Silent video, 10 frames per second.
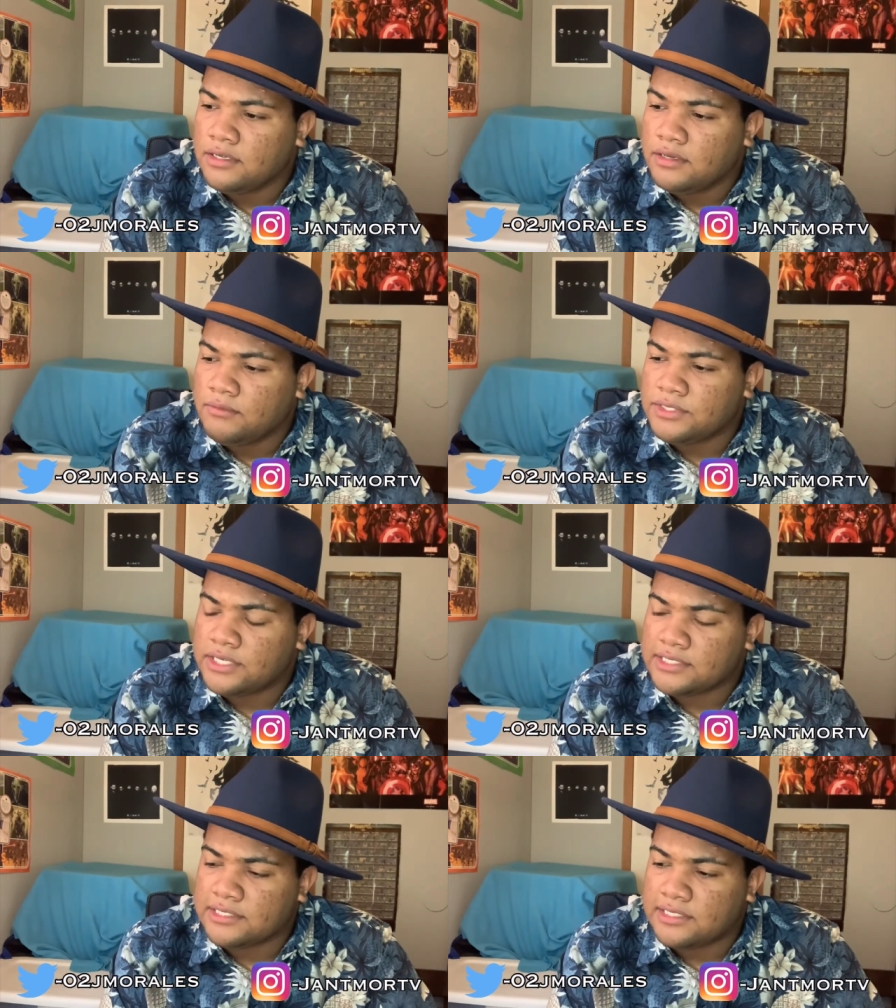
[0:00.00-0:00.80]
when
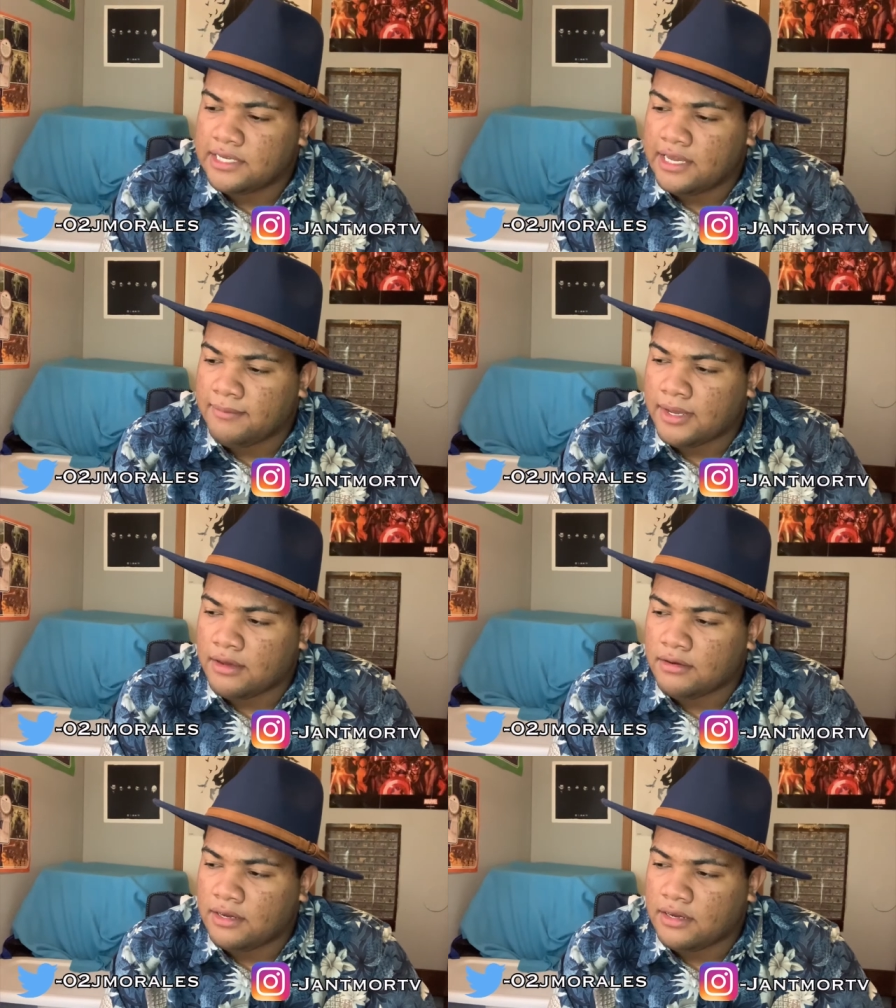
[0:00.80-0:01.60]
Justice League came
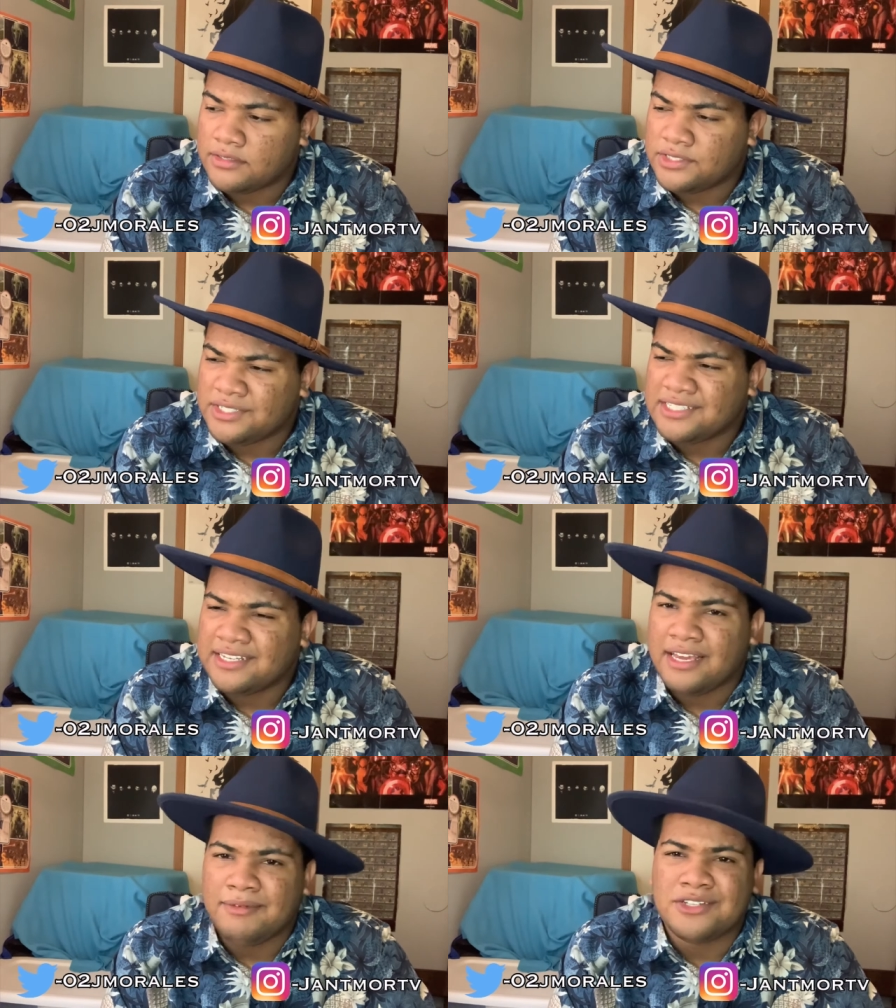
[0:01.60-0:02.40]
out. Uh, Justice
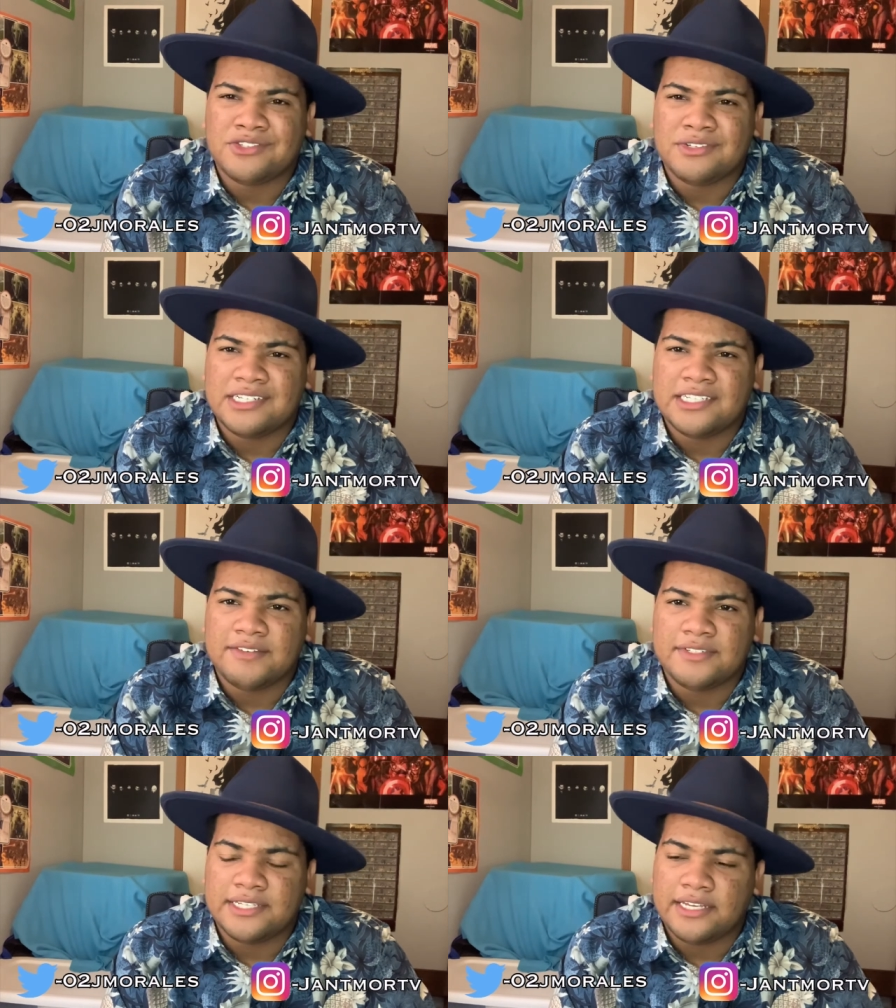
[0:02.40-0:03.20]
League came out in
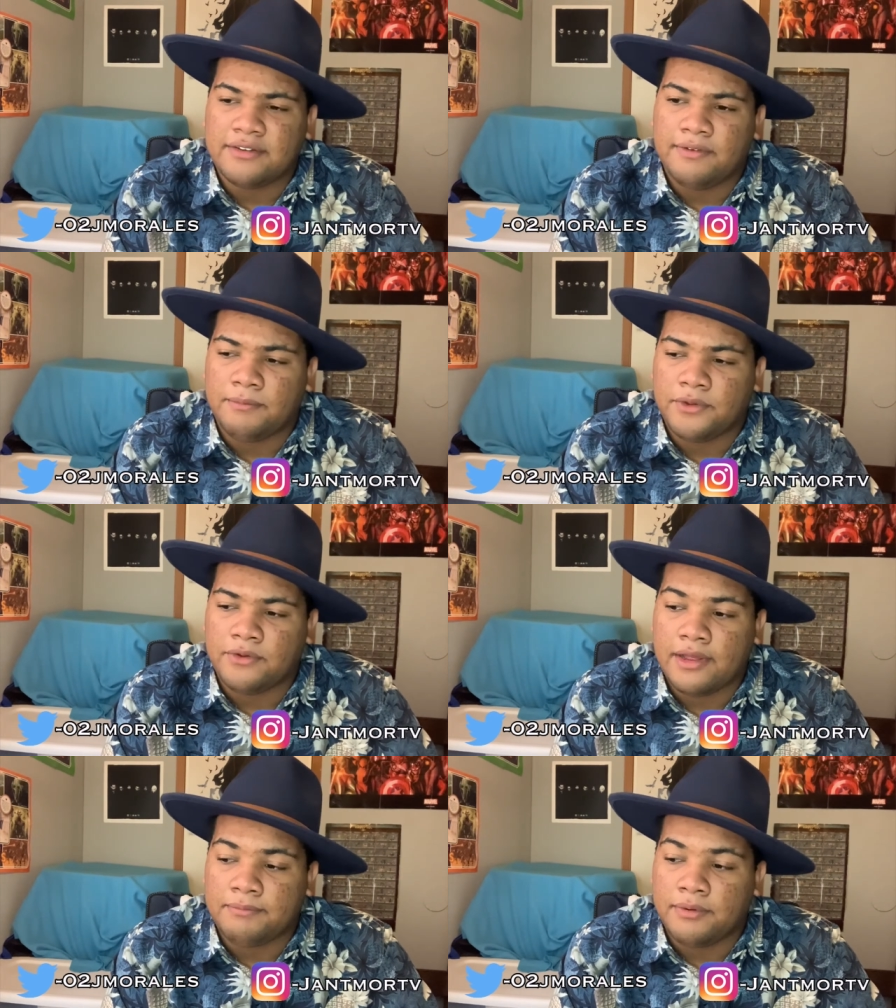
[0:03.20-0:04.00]
2017, if I'm
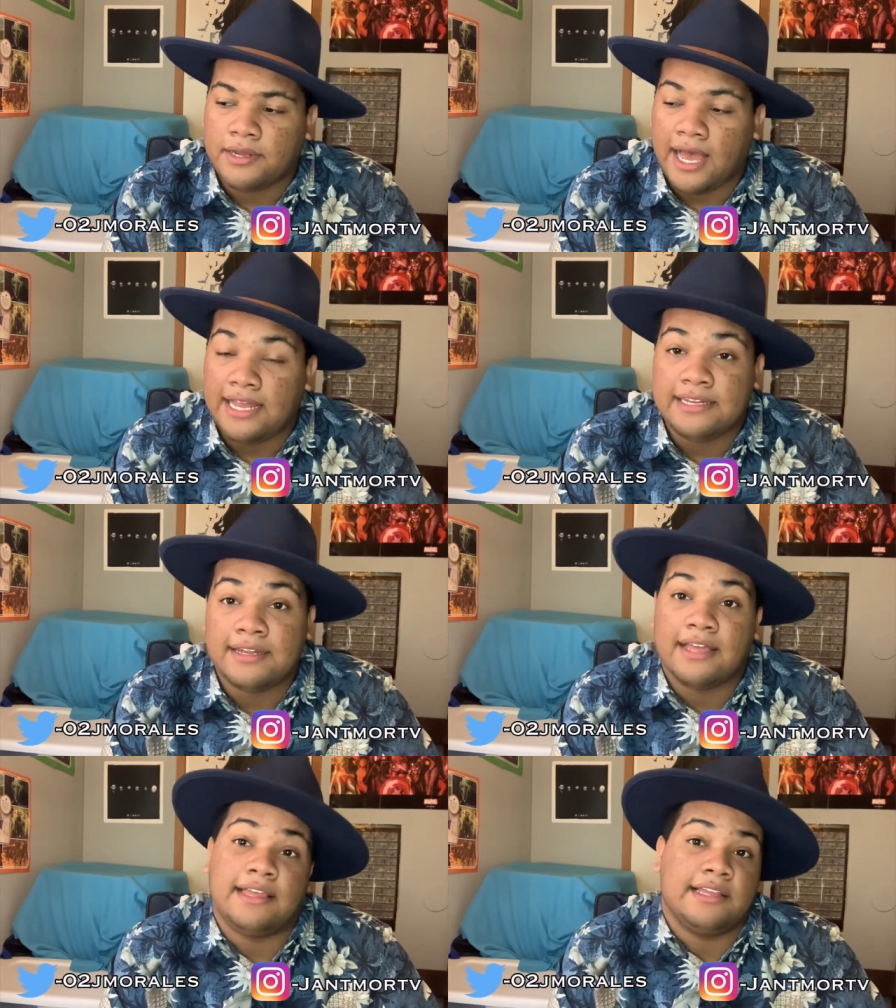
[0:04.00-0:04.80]
correct, but I did
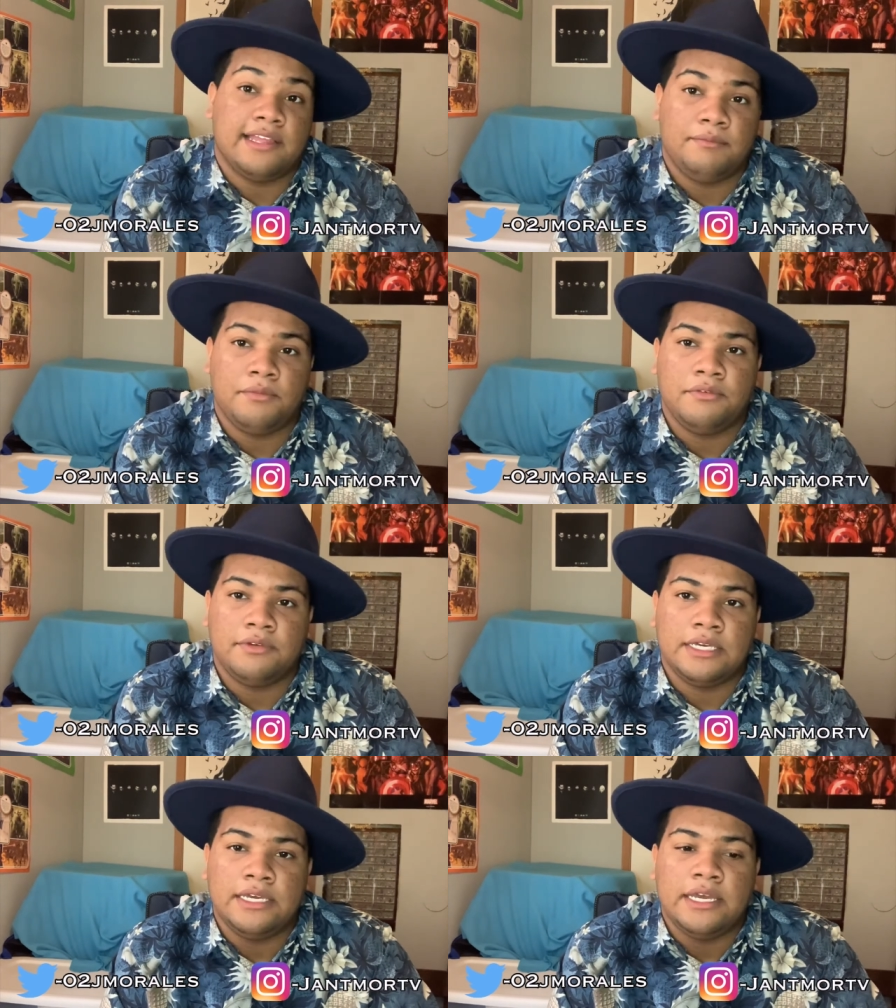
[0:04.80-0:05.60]
not like that
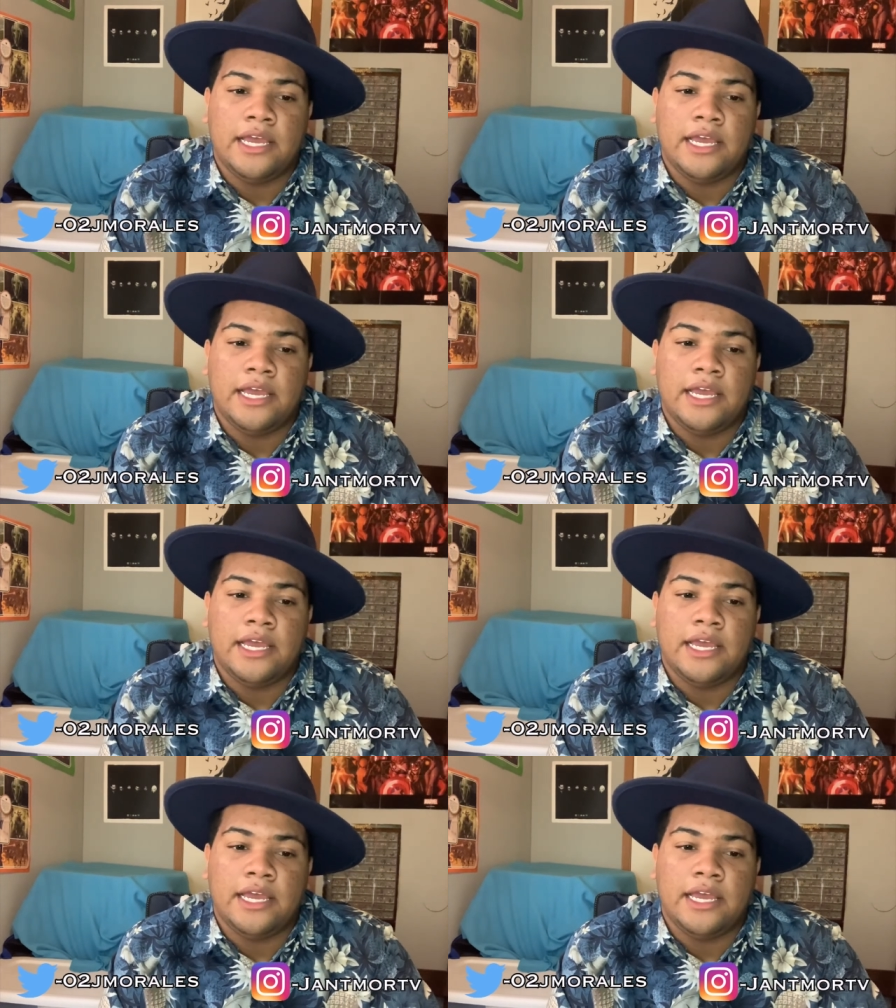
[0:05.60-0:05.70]
movie.